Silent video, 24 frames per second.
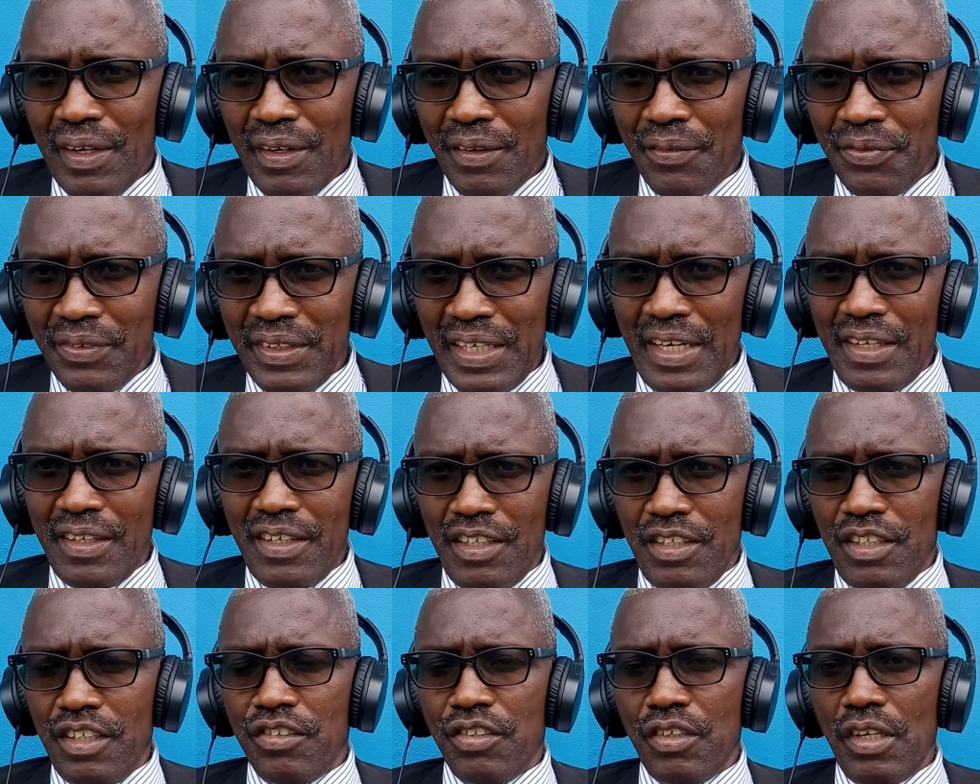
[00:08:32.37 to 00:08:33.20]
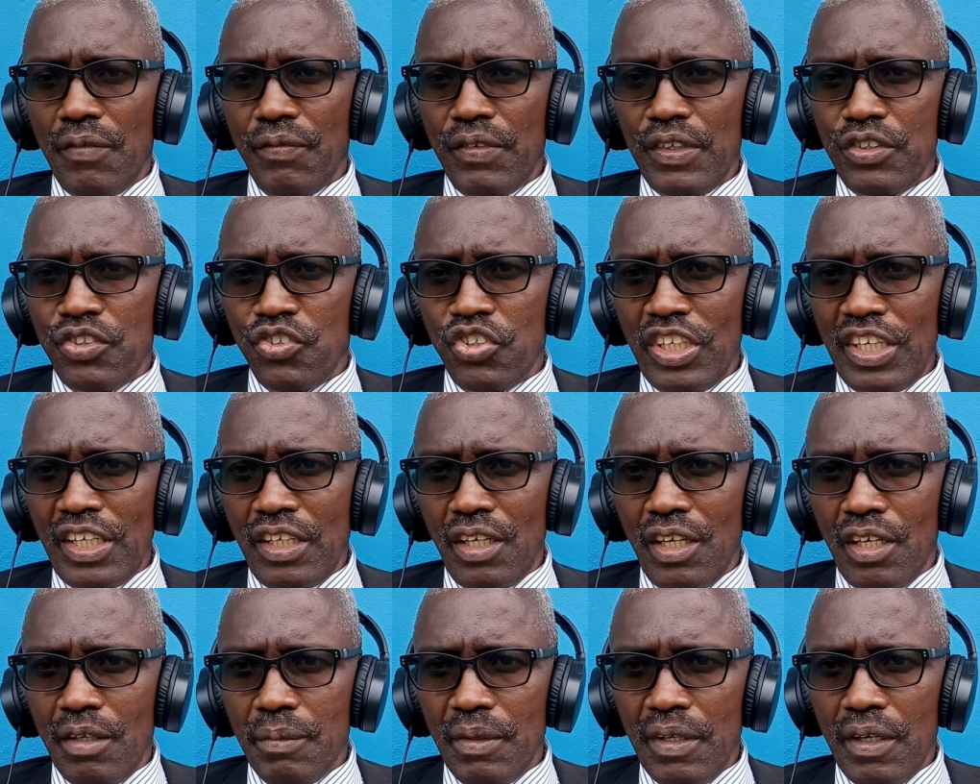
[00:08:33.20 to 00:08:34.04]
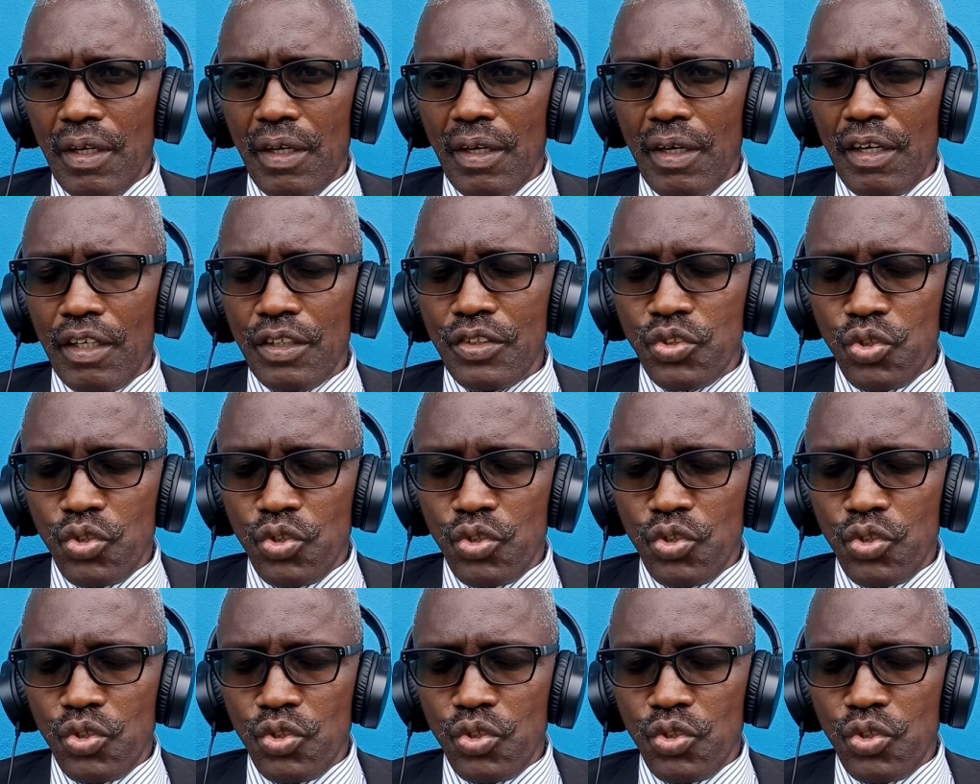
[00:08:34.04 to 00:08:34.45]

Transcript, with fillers: There they discovered Jacob, uh,